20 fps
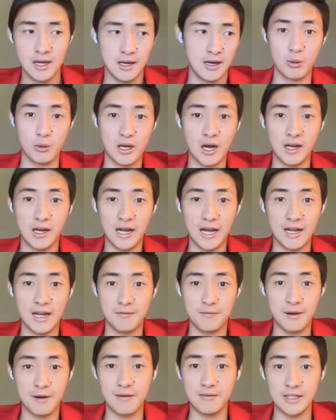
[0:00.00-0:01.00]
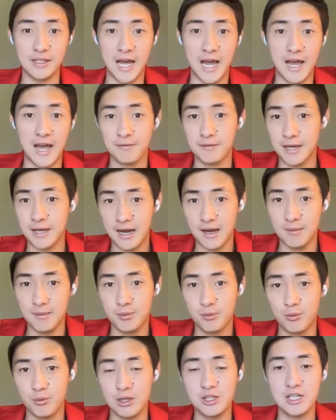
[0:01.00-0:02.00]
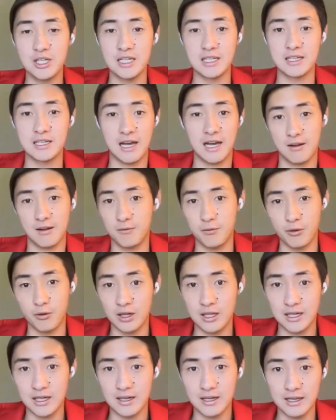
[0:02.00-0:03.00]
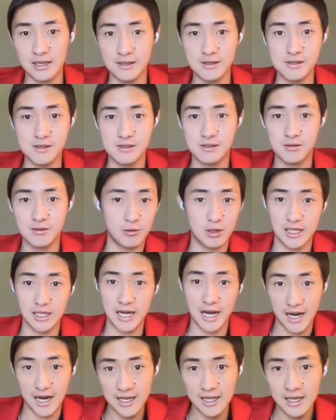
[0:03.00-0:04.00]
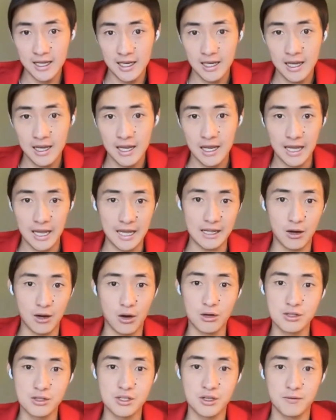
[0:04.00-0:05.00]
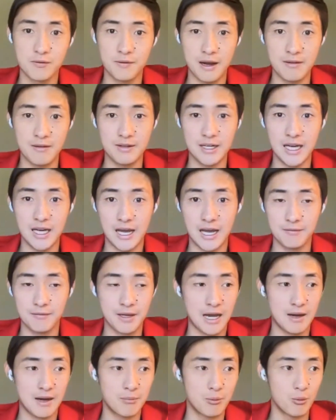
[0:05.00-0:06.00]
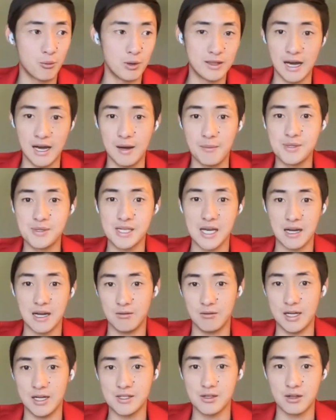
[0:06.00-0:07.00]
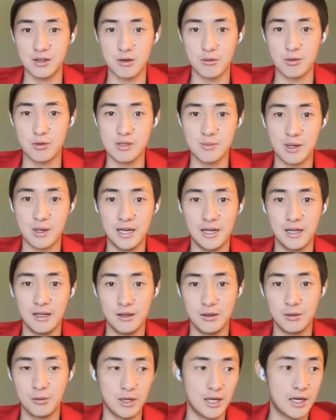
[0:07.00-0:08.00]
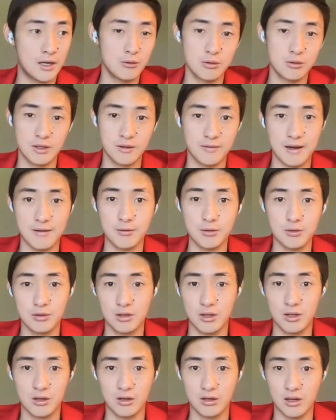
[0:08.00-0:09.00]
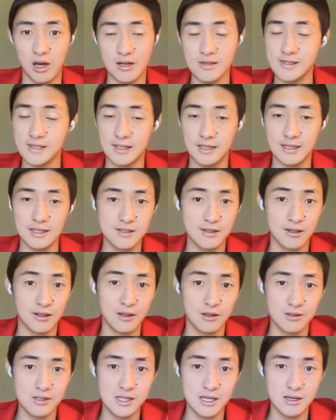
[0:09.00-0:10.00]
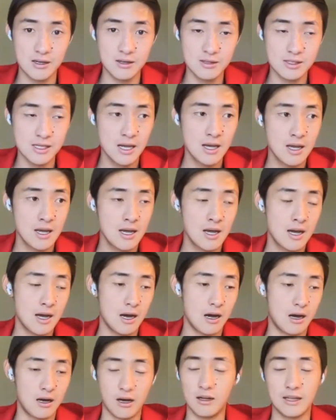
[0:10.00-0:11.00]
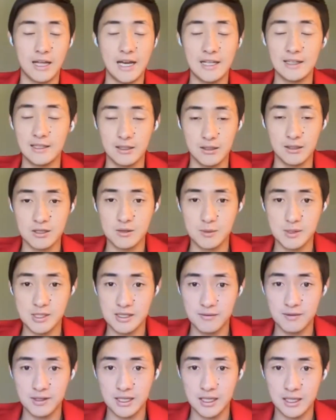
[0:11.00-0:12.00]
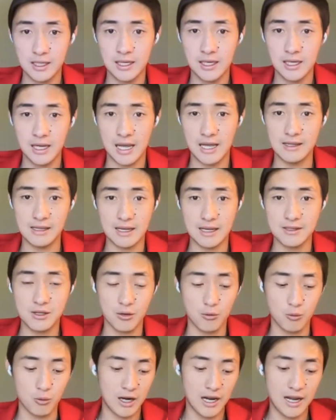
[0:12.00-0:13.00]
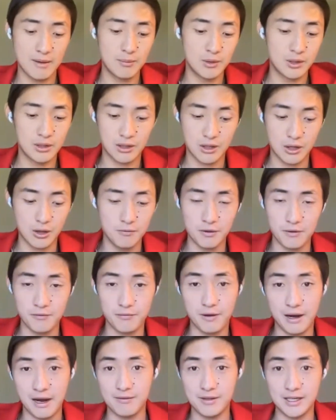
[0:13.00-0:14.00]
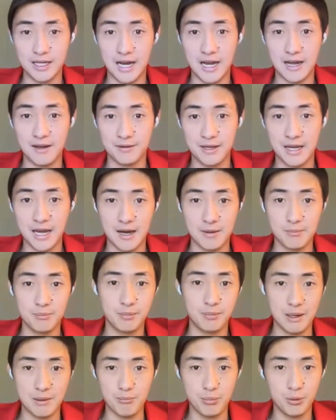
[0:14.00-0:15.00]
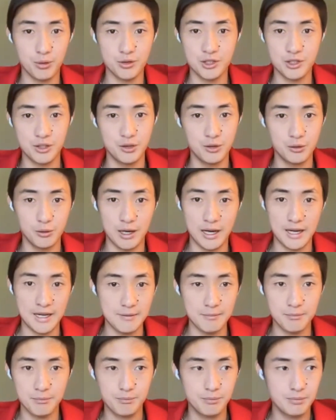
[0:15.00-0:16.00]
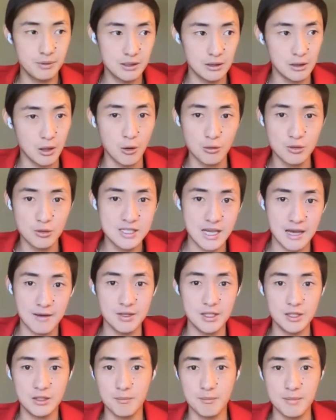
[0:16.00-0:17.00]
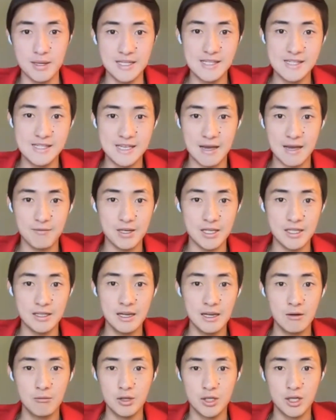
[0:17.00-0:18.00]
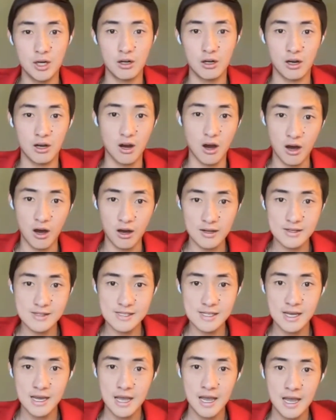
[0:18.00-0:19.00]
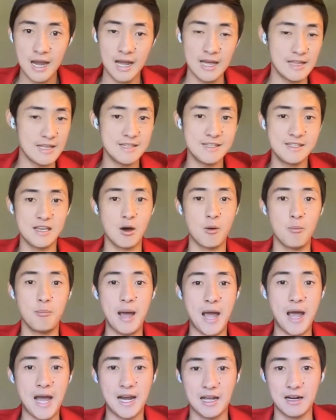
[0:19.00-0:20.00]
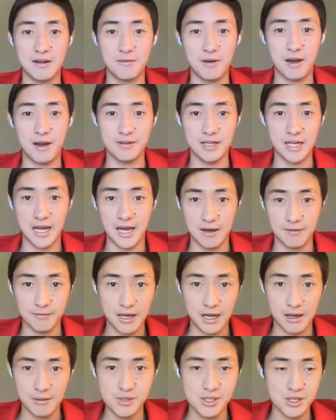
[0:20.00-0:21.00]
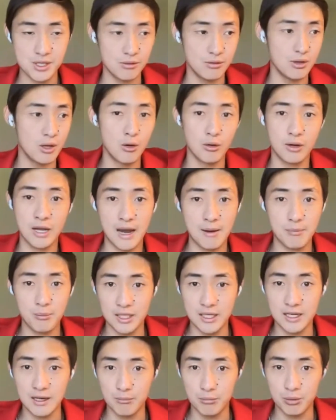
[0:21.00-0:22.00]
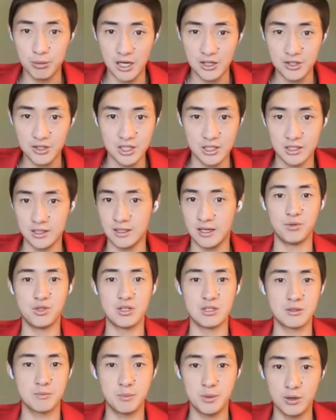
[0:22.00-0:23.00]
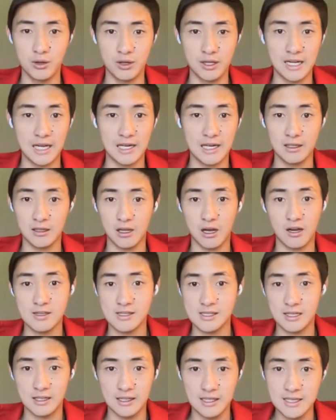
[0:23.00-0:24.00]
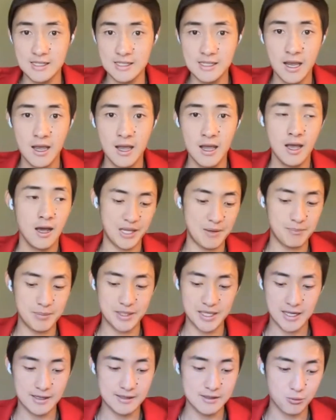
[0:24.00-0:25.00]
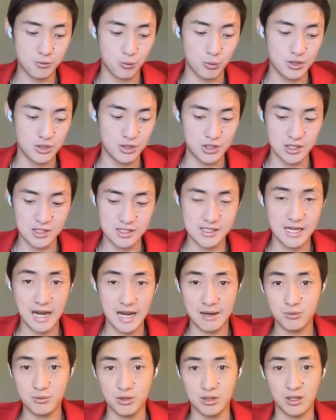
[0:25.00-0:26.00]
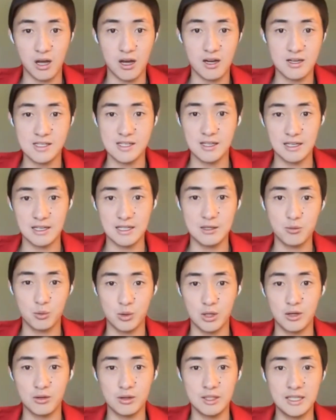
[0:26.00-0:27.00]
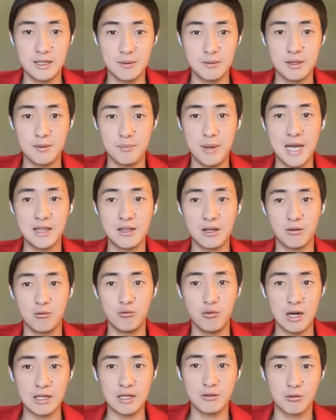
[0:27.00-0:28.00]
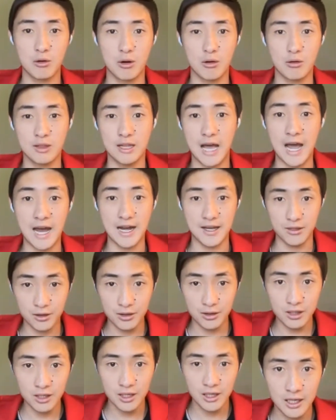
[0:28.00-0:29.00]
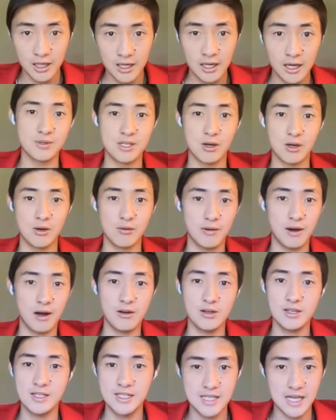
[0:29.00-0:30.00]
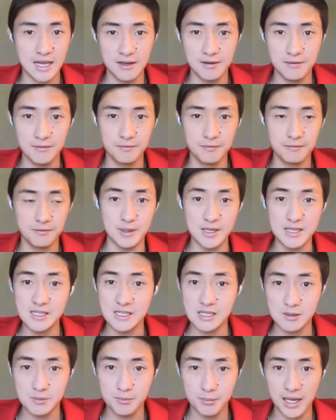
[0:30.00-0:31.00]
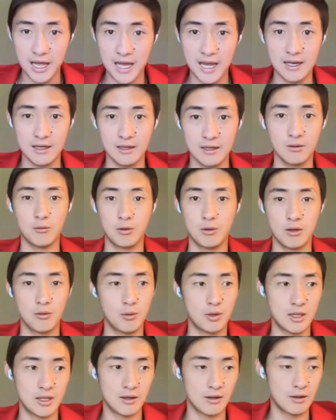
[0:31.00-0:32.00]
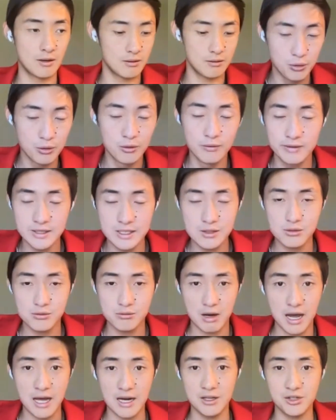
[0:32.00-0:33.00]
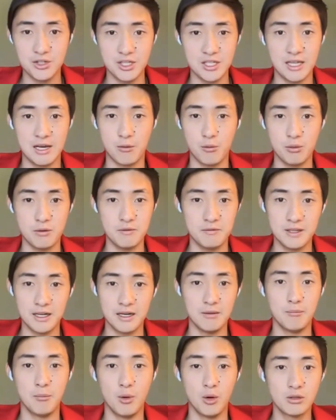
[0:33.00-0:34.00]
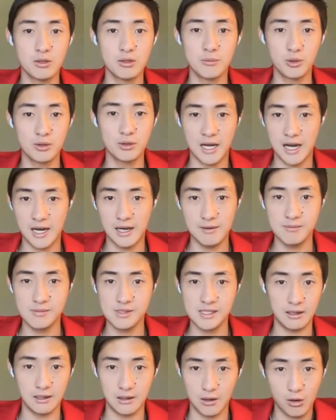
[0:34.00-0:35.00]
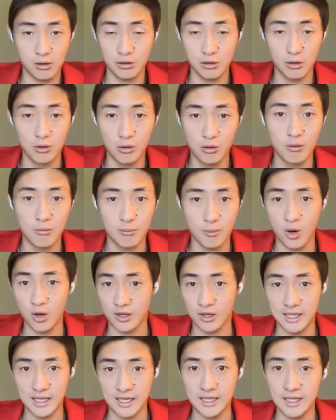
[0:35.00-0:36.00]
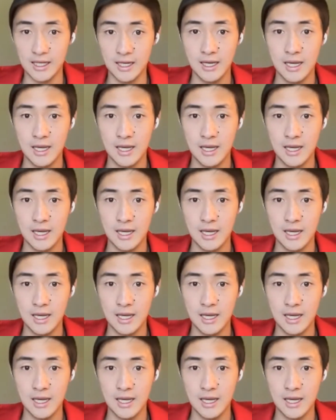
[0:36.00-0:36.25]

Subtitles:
We got it at a 5.5 cap, which in California is really high, and also 5.5 cap with upside, right? So there was about a $300 to $500 loss to lease on those deals, on that deal specifically. And so we're able to go from 5.5 cap and push it to a low 7 to mid 7 return on cost and then sell back at a 5.5 cap. So no cap rate compression, just pure getting loss to lease. And because we're just capturing loss to lease, we don't need to depend on rent growth either. So very safe business plan with a proven strategy that we've done multiple times in our local market.